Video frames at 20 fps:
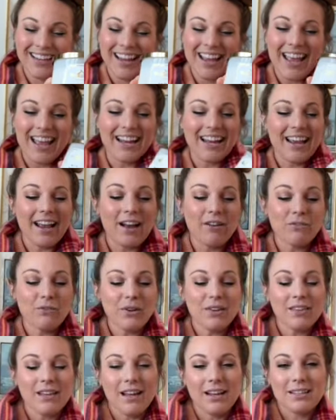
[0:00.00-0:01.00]
And I have
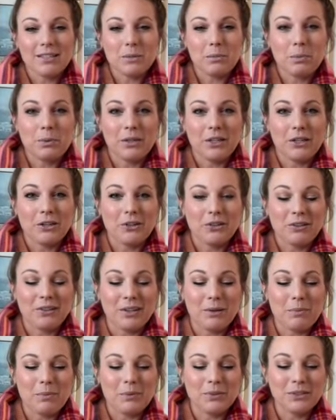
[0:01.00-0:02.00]
one that has a prettier
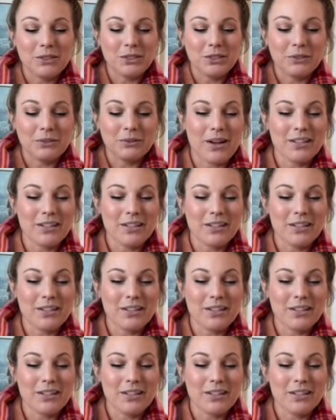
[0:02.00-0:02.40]
label too.